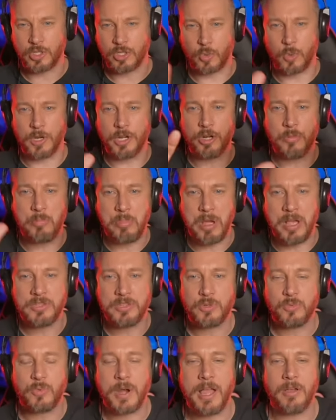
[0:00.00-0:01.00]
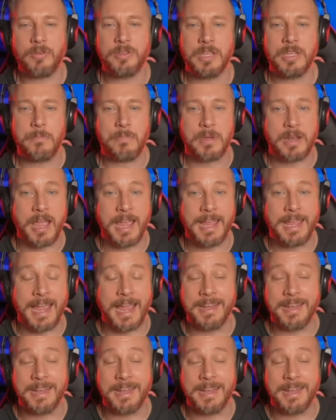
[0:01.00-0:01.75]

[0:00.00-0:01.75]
Twitter buzz around it, but I,